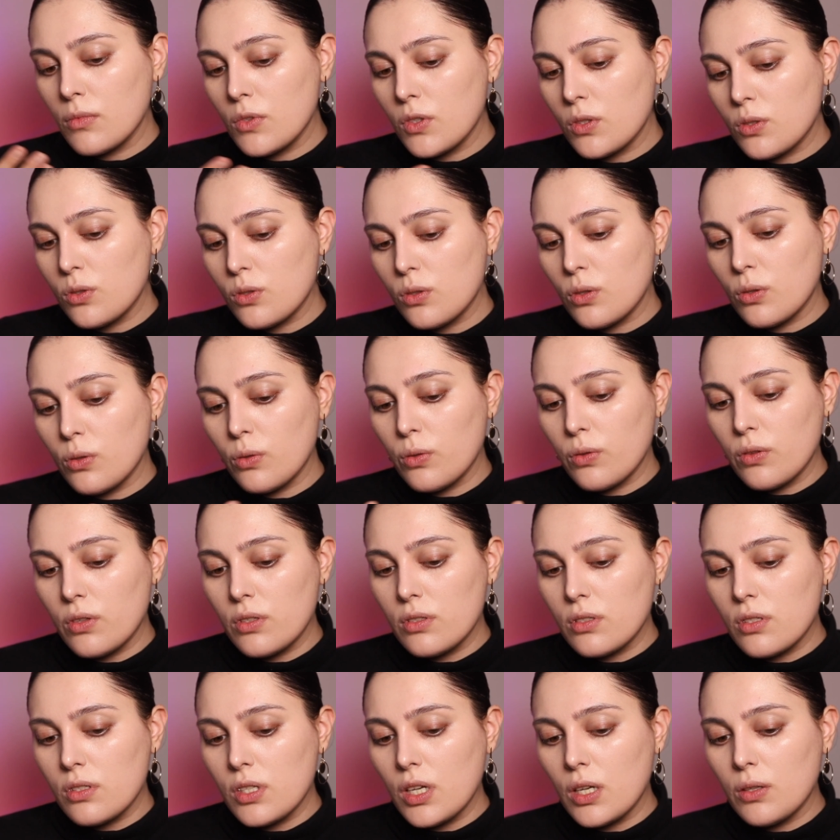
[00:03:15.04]
So
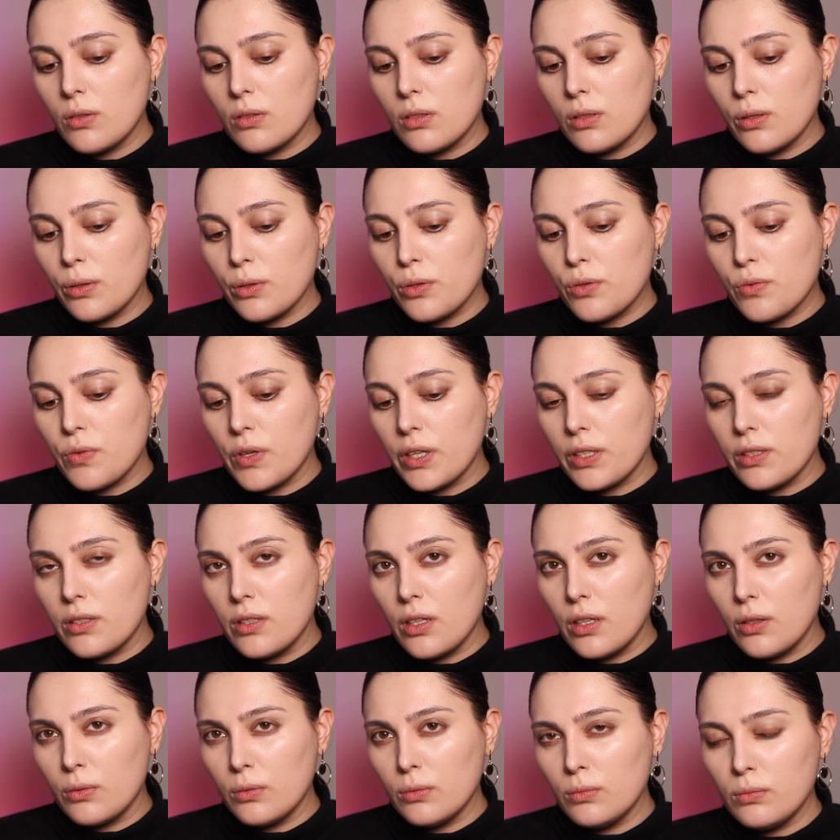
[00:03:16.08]
this is how it looks right
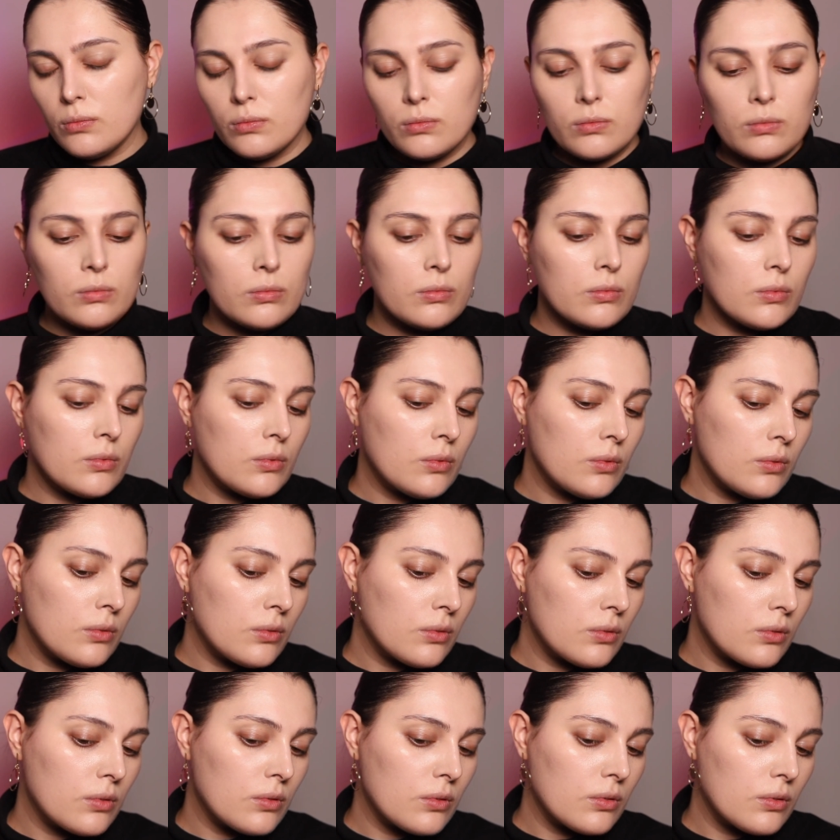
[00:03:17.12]
now.
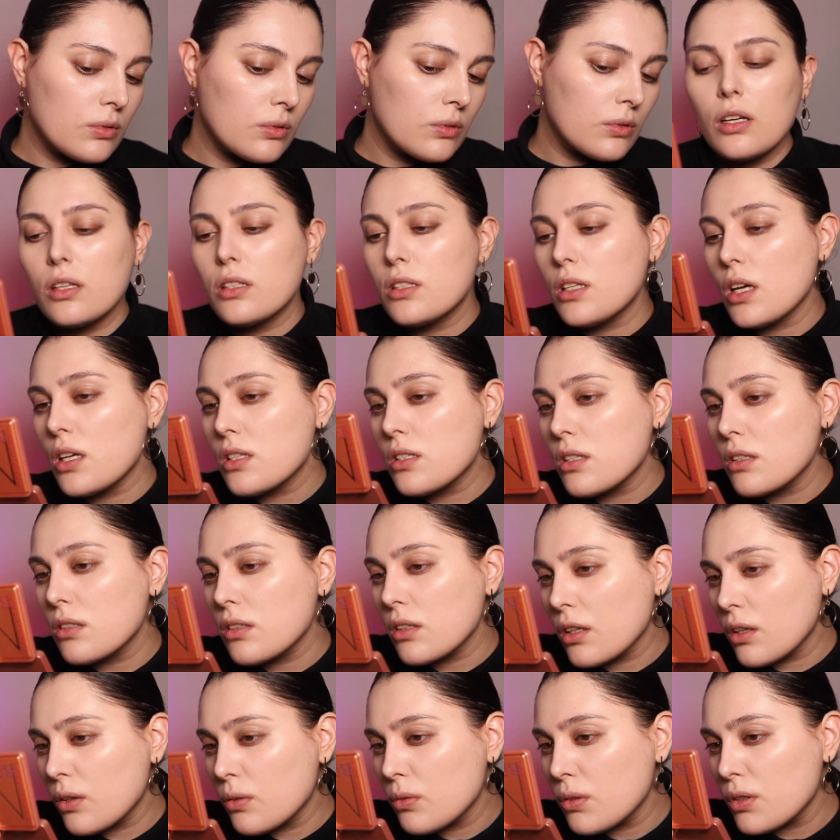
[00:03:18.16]
It doesn't
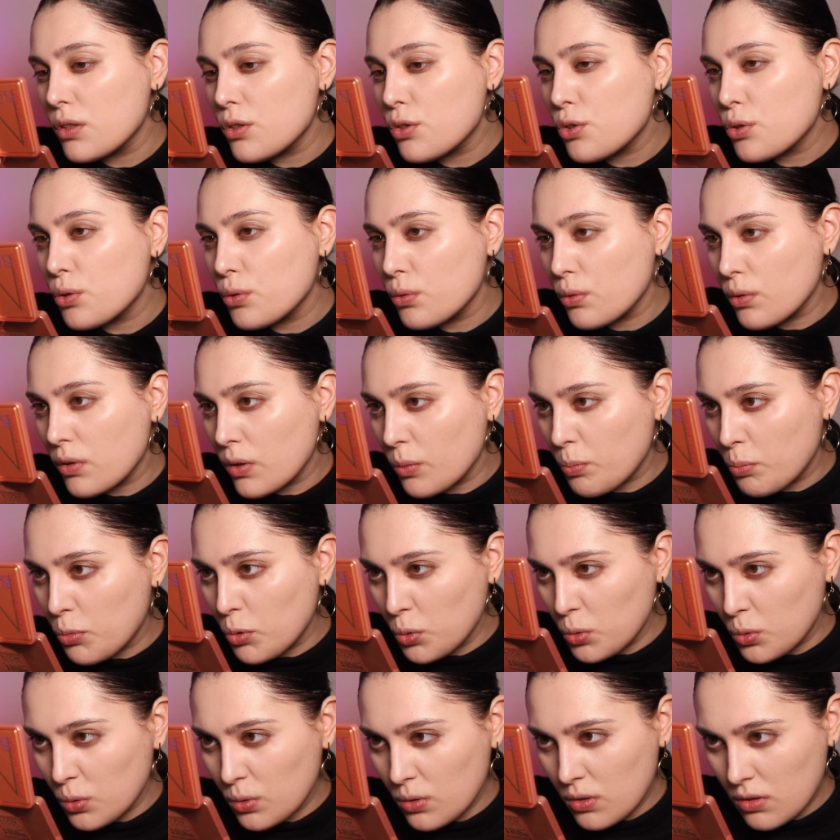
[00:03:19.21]
go into the
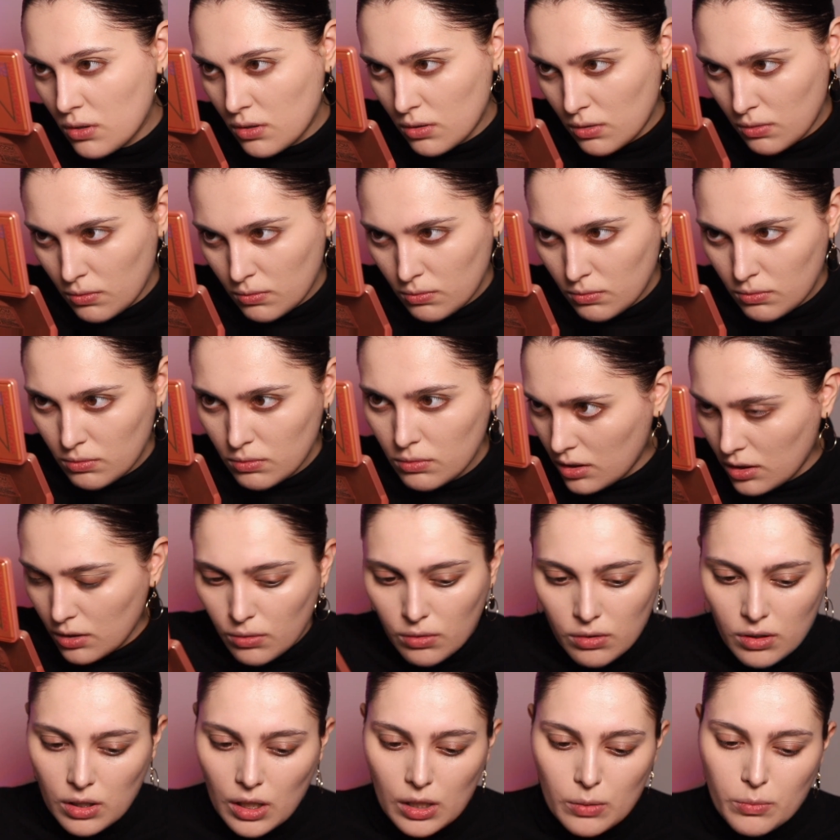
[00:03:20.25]
pores. I
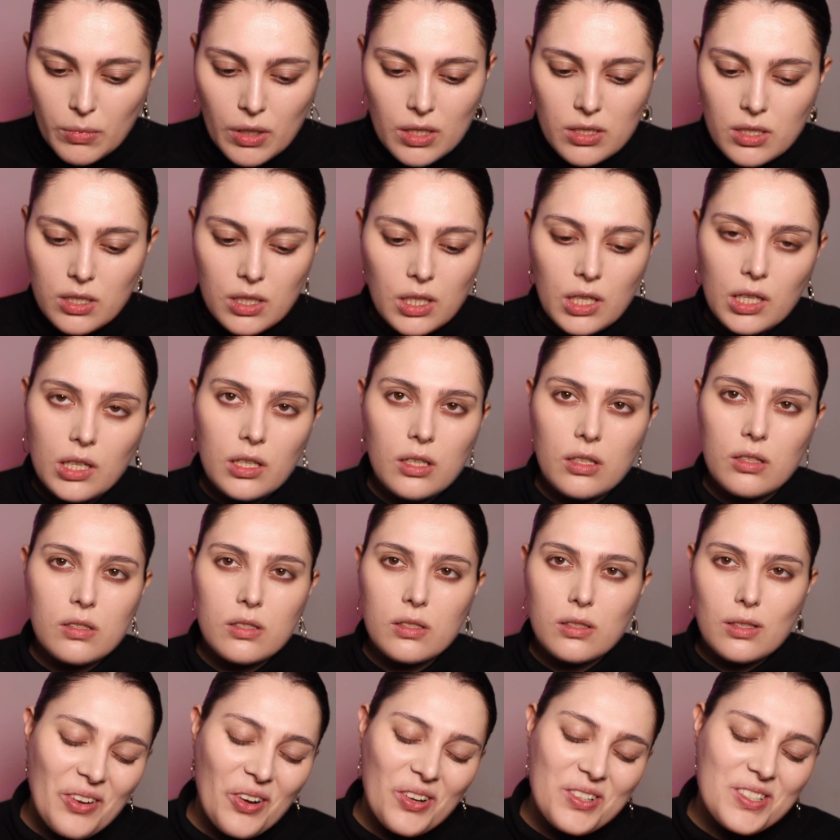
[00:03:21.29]
know that my skin
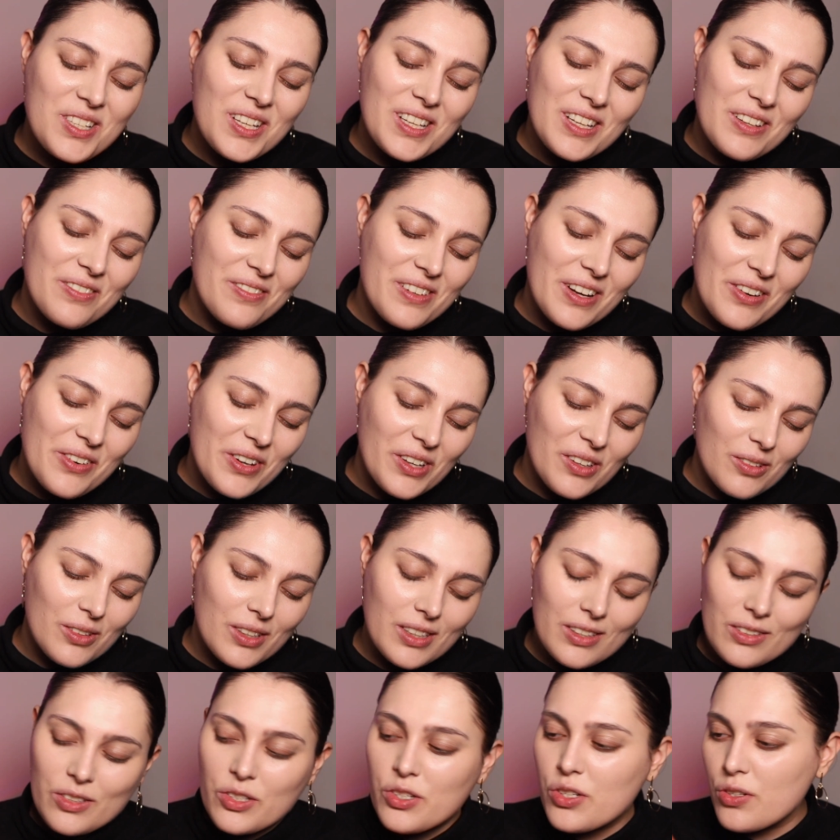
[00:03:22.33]
is not in a very good
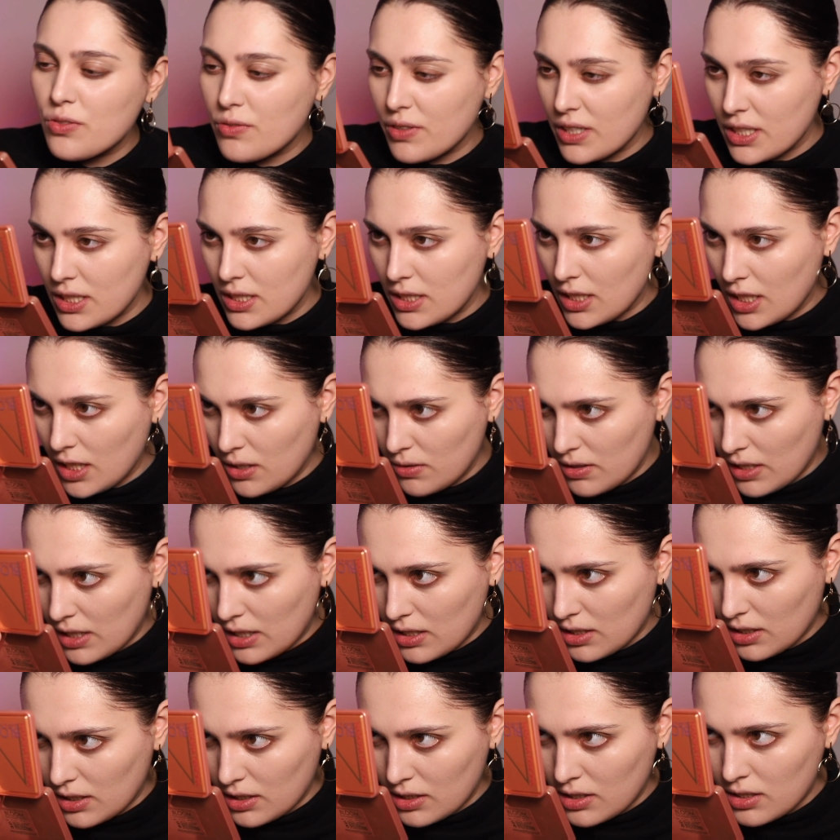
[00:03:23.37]
condition right now,
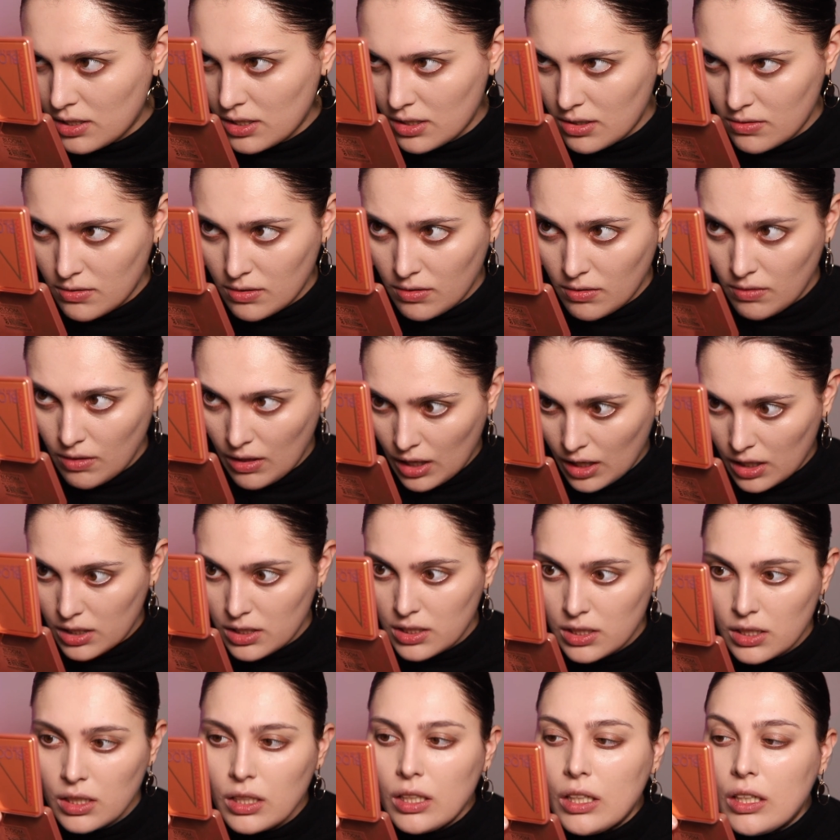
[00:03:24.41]
and considering
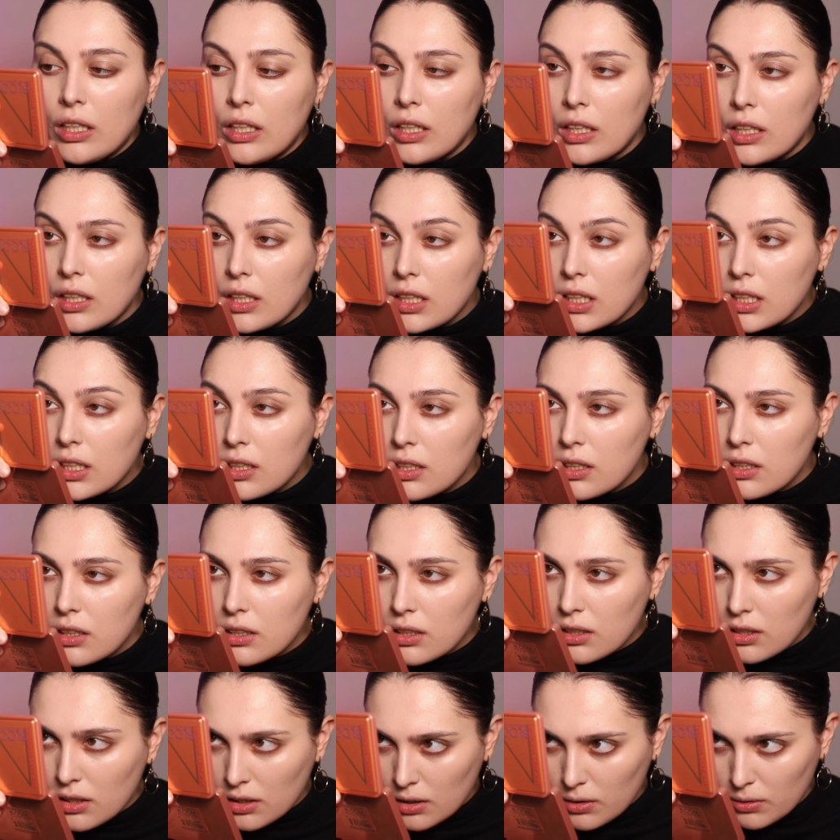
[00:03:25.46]
that,
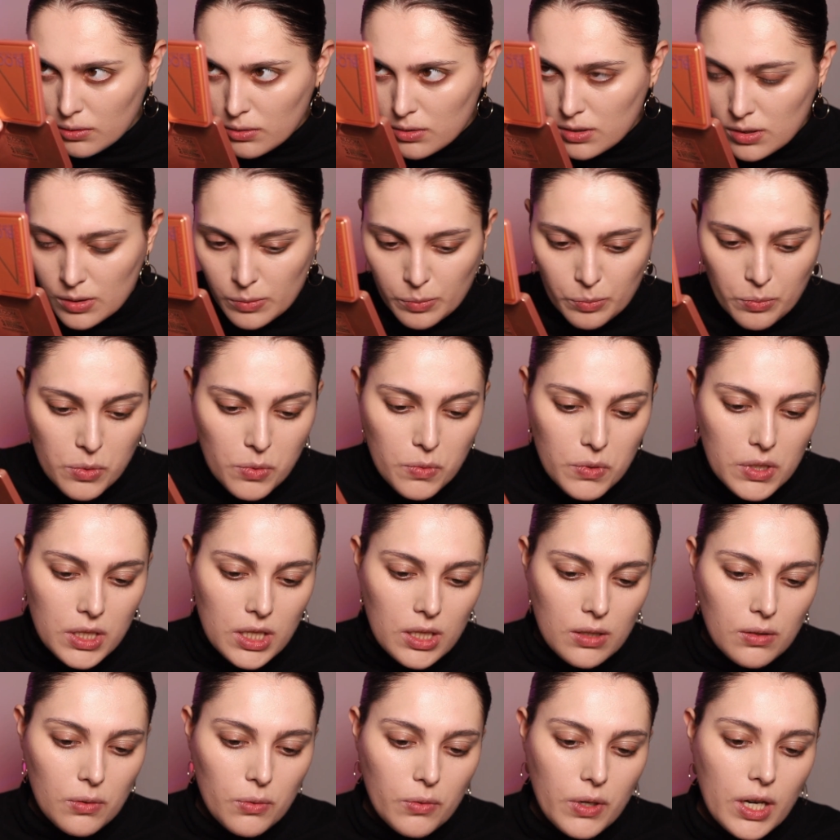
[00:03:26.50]
it looks
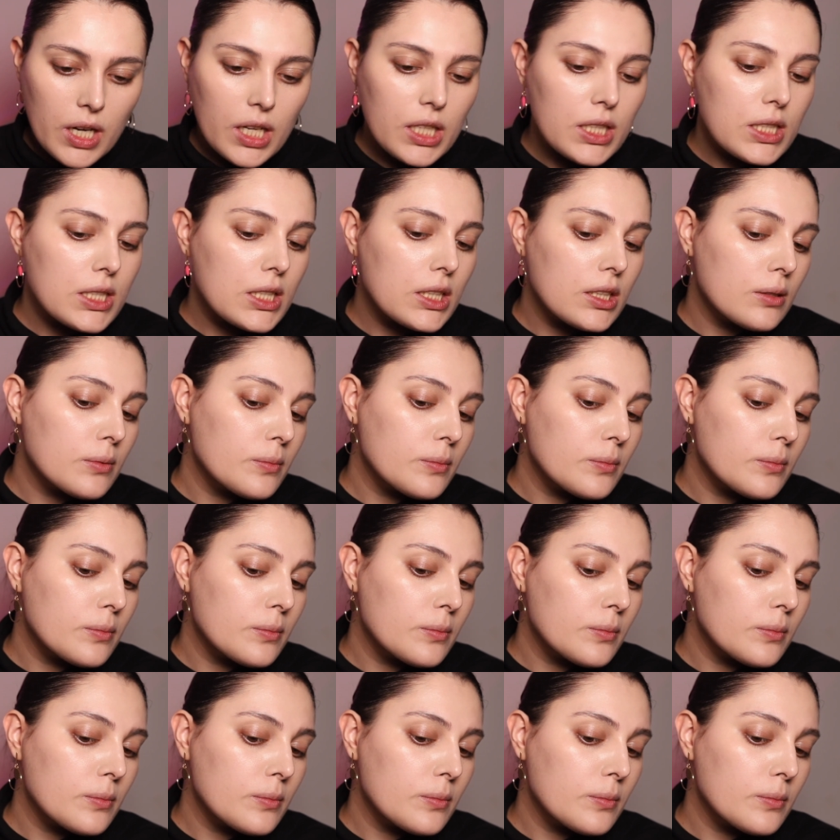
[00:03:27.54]
pretty alright.